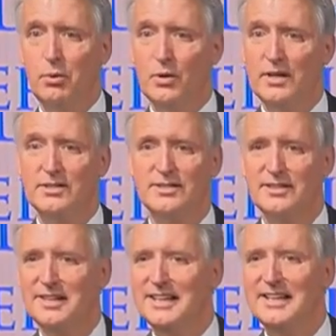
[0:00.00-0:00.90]
boys
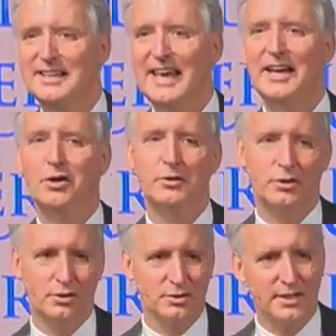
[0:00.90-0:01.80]
can't go
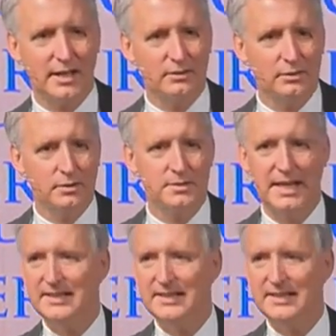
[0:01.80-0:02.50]
into girls' locker rooms